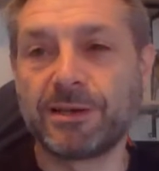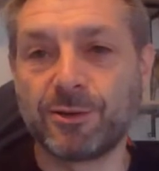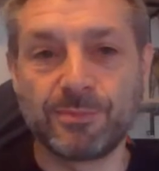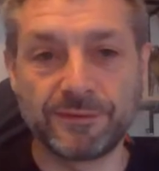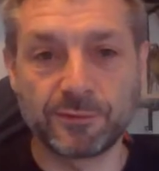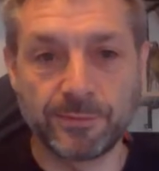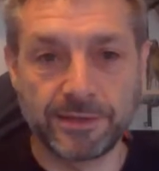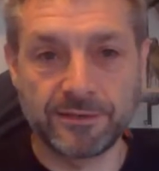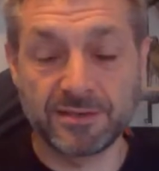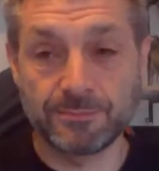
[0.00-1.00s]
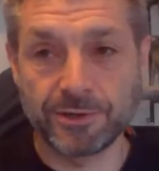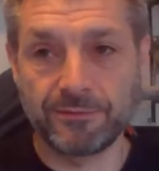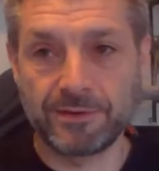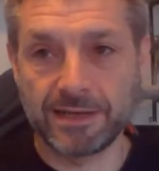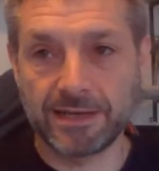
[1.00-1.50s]
long before I'll be using my
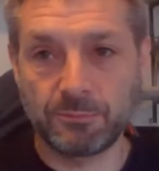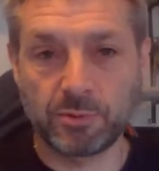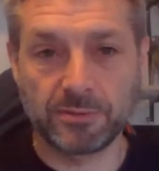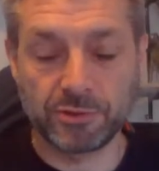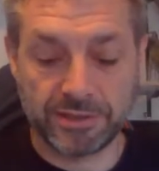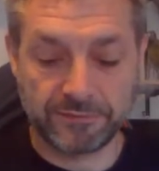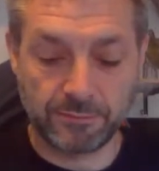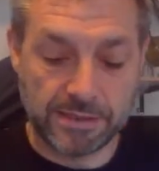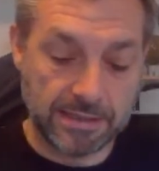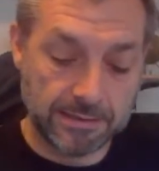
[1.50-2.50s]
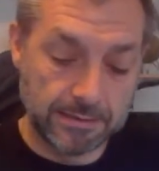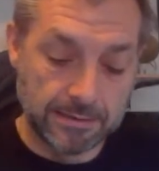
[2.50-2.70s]
own deck pretty much every week.